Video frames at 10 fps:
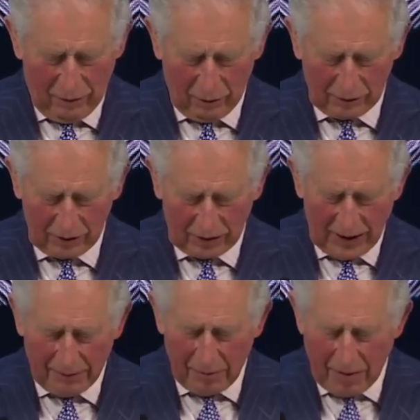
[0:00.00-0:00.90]
For
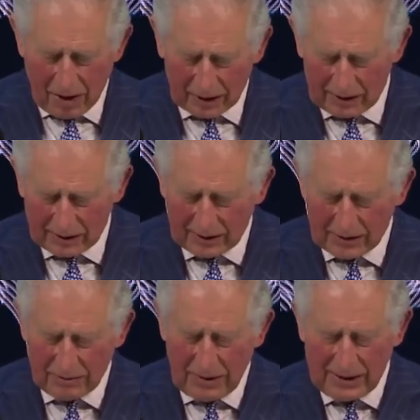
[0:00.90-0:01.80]
sustainable markets,
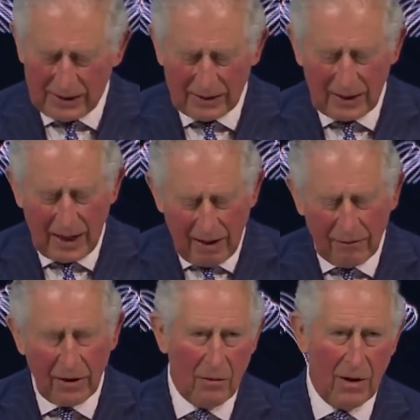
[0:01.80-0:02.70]
this means
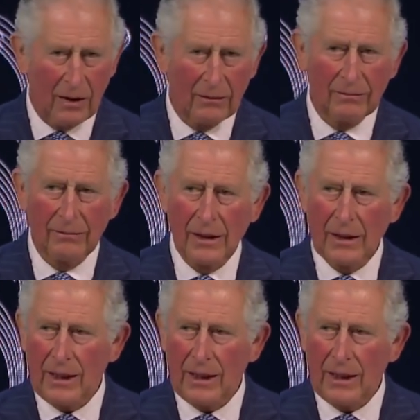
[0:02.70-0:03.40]
everyone